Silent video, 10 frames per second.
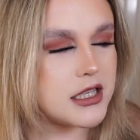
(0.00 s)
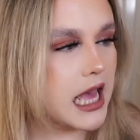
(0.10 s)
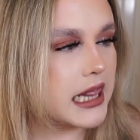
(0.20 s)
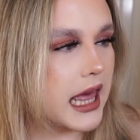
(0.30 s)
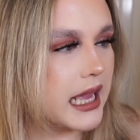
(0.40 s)

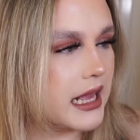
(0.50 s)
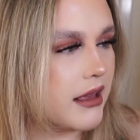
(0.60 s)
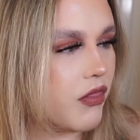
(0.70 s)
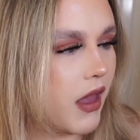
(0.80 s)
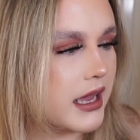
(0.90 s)
I like
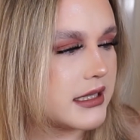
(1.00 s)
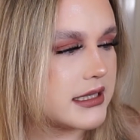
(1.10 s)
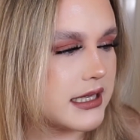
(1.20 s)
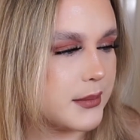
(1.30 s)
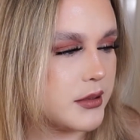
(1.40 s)
that it's a
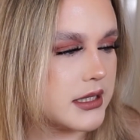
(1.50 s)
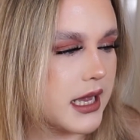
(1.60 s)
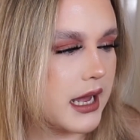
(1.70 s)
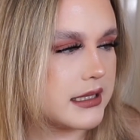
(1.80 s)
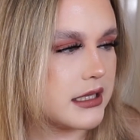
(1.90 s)
sample
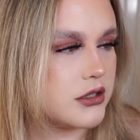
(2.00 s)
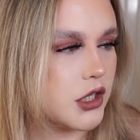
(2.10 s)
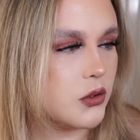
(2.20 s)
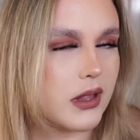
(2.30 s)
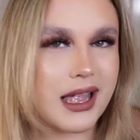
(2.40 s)
size. I
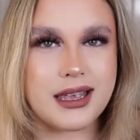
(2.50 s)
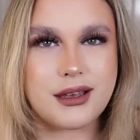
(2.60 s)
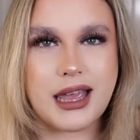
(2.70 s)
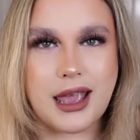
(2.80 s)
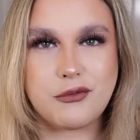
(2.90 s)
do
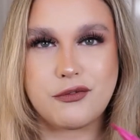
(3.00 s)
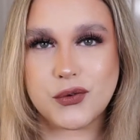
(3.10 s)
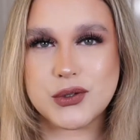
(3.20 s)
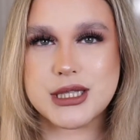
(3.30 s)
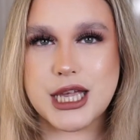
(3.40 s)
like getting
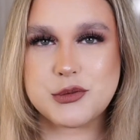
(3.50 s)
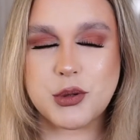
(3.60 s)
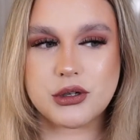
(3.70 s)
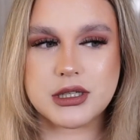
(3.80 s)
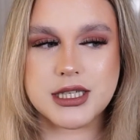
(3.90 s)
full size
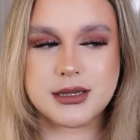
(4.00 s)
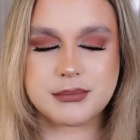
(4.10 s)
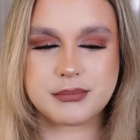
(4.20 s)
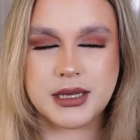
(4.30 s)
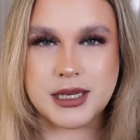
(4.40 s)
products
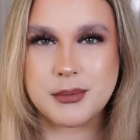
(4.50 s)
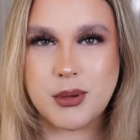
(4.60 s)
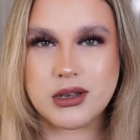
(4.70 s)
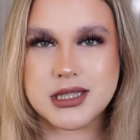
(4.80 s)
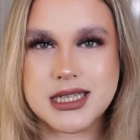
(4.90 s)
in the
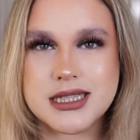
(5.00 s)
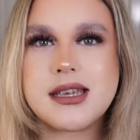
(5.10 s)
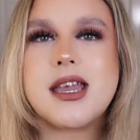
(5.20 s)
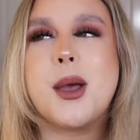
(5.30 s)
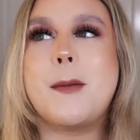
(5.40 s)
boxes,
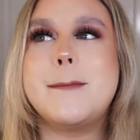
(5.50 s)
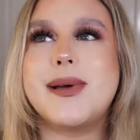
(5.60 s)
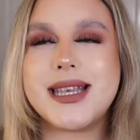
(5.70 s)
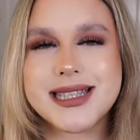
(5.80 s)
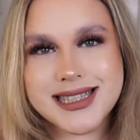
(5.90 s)

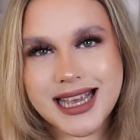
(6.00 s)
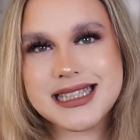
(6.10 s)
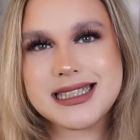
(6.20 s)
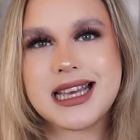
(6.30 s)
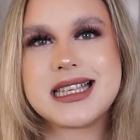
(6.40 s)
but it's
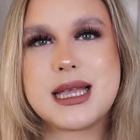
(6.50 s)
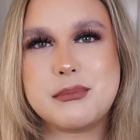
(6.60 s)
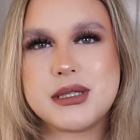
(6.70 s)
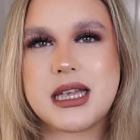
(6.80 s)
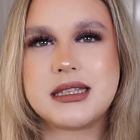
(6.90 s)
nice to get
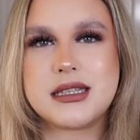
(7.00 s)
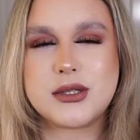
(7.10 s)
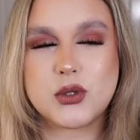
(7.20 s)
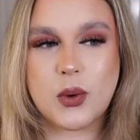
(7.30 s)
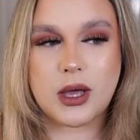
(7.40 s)
sample sizes
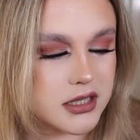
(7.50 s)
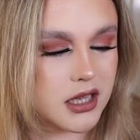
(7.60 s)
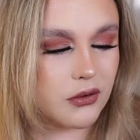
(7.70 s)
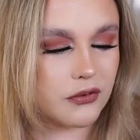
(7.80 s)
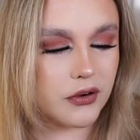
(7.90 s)
as well.
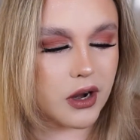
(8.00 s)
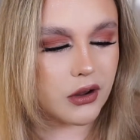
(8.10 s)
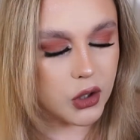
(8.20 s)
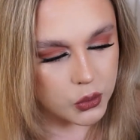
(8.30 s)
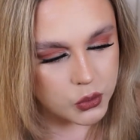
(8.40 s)
So for a
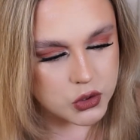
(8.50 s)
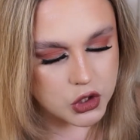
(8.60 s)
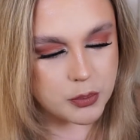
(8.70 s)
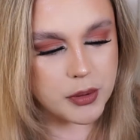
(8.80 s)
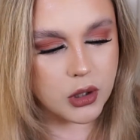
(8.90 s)

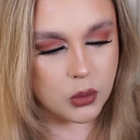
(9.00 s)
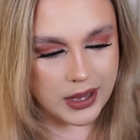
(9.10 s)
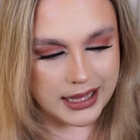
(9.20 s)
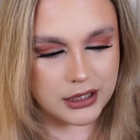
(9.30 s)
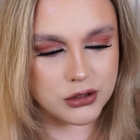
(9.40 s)
super
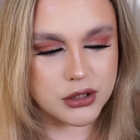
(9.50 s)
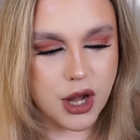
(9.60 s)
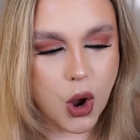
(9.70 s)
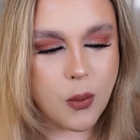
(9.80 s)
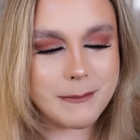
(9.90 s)
quick,
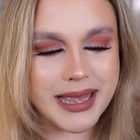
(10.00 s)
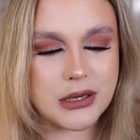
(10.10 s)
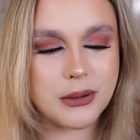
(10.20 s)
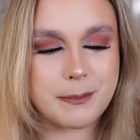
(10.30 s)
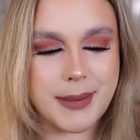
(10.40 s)
no
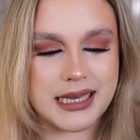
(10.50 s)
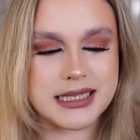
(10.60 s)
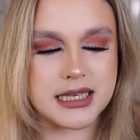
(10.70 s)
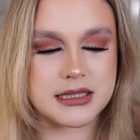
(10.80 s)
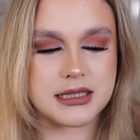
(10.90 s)
makeup
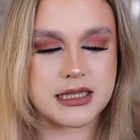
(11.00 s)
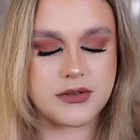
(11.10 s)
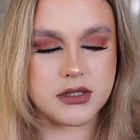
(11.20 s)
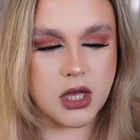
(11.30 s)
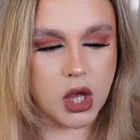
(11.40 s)
base that delivers,